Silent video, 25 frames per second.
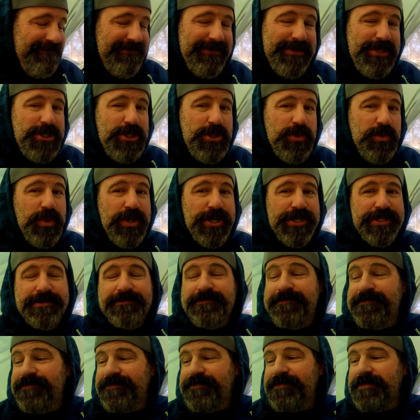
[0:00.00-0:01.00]
She wasn't.
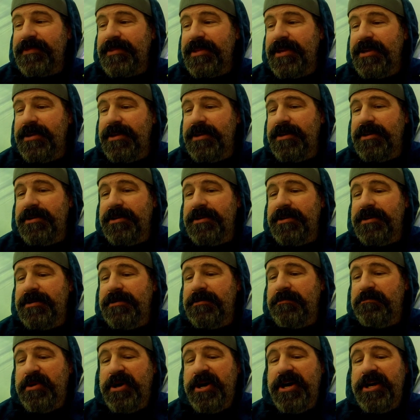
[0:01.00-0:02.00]

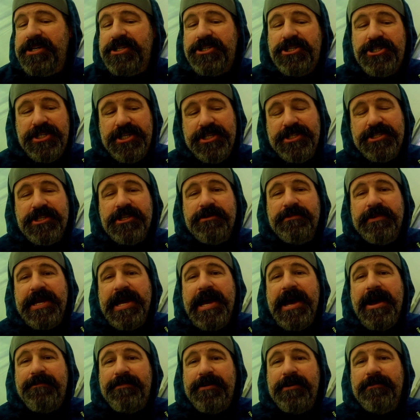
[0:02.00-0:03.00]
But she is going to be
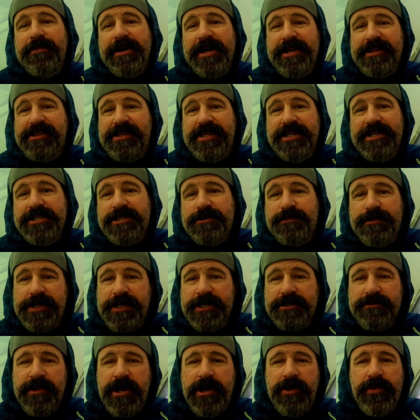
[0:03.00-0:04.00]
happy about this,
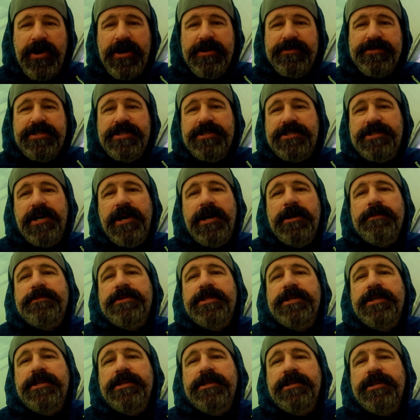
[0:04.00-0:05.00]
because my wife's the type
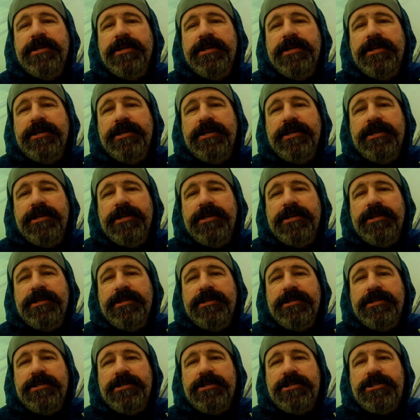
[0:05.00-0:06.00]
that
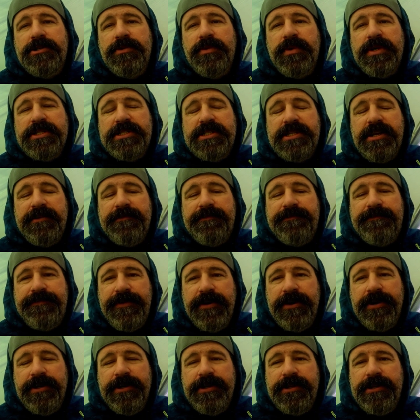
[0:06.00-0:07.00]
she wants to have
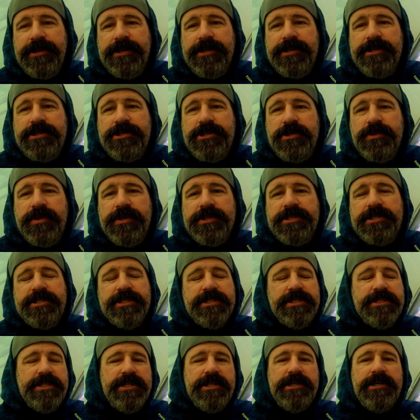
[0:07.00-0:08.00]
fun. She wants
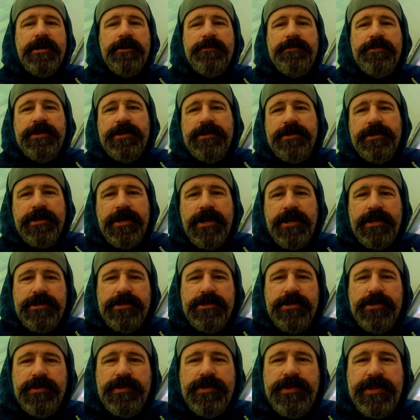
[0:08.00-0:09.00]
to sit up and
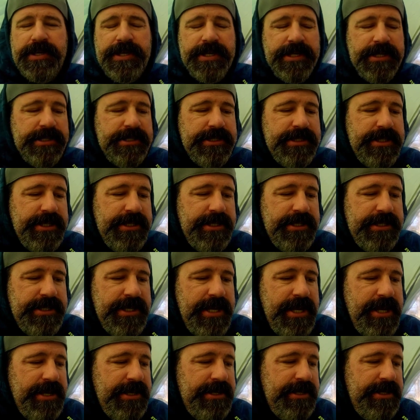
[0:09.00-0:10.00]
do things in the
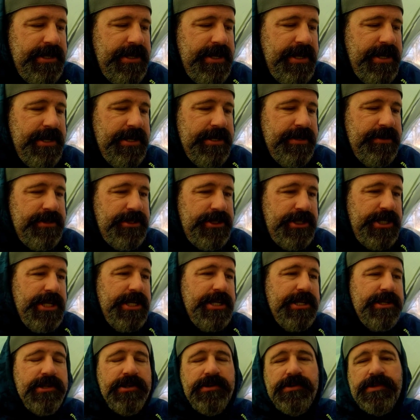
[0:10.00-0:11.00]
tent. And she
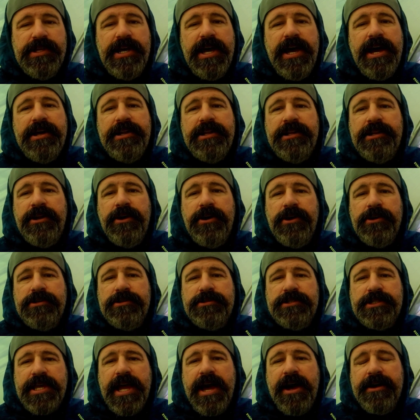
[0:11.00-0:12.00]
can do that in our
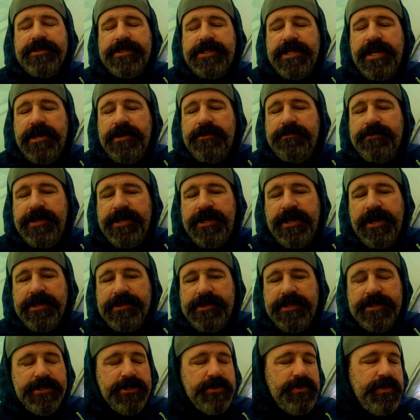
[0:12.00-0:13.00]
scout tent, but
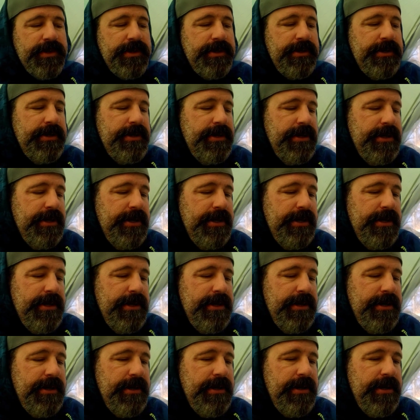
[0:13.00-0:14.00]
not this one.
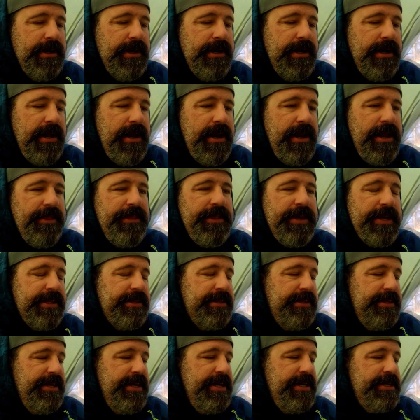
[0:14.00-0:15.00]
And I
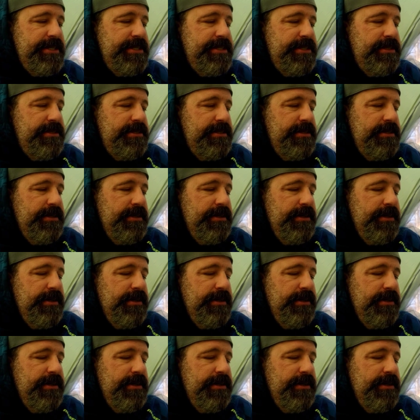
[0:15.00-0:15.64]
think this